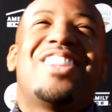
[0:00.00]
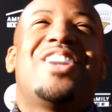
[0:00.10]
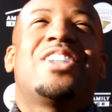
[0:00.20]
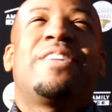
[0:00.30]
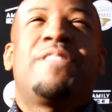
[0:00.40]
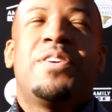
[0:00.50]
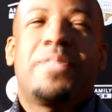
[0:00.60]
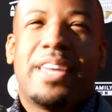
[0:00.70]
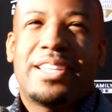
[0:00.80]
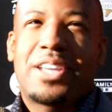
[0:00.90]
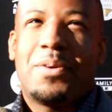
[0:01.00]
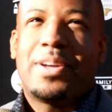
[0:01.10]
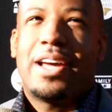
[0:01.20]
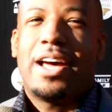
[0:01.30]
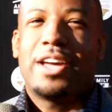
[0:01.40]
There's a few things
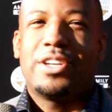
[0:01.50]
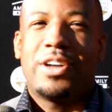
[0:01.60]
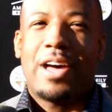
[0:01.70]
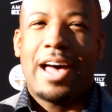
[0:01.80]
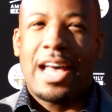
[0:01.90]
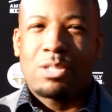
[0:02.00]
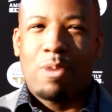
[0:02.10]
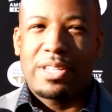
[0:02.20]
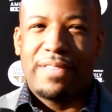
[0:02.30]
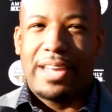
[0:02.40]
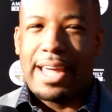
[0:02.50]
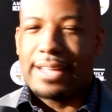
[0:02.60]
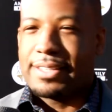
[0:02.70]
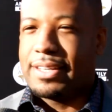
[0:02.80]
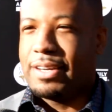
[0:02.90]
going on. You know, Housewives of
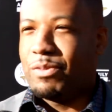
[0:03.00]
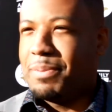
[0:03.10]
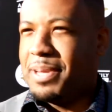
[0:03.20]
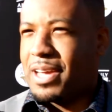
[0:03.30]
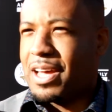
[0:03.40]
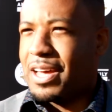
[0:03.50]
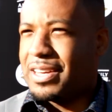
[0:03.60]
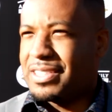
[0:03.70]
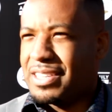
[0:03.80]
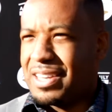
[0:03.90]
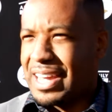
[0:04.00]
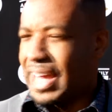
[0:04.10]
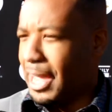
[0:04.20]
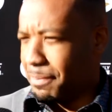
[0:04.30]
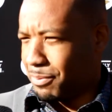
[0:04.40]
Atlanta will be on until like
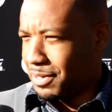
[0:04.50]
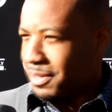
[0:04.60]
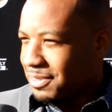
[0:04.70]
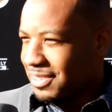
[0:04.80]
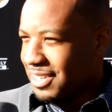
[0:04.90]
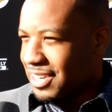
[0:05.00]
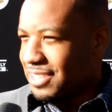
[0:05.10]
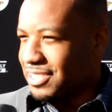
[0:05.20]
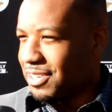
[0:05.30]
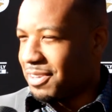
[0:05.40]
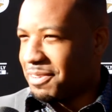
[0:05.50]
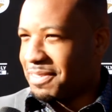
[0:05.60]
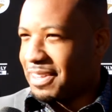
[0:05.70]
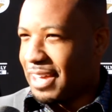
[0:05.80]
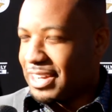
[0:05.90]
April. Okay. So,
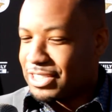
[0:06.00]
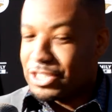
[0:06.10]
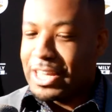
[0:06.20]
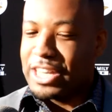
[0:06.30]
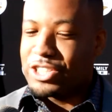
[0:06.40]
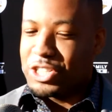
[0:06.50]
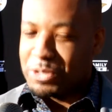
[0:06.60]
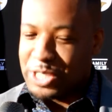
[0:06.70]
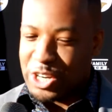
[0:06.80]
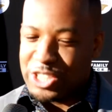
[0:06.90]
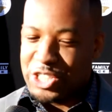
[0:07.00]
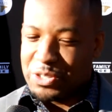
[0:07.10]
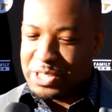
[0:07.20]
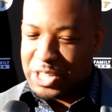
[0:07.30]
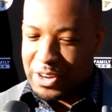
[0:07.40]
and it's getting juicier and
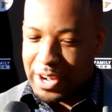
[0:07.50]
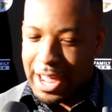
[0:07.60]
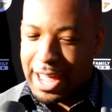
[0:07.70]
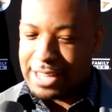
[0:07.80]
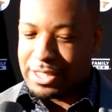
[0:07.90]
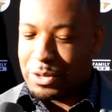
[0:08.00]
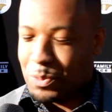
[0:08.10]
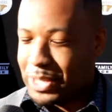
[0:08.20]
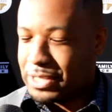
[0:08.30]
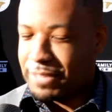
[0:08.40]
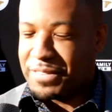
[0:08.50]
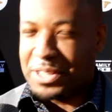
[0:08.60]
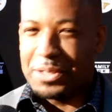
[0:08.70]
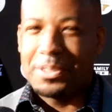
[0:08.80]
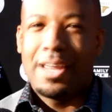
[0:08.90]
juicier as the weeks
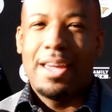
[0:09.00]
unfold.